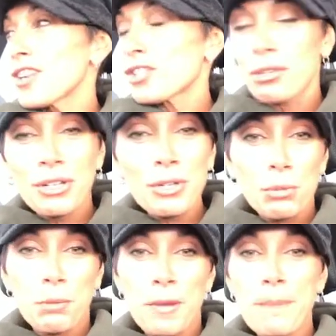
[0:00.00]

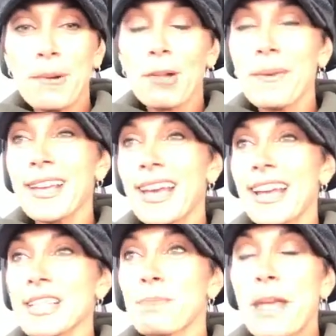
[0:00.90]
truth with people,
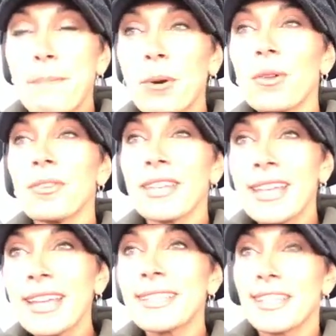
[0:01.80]
because people need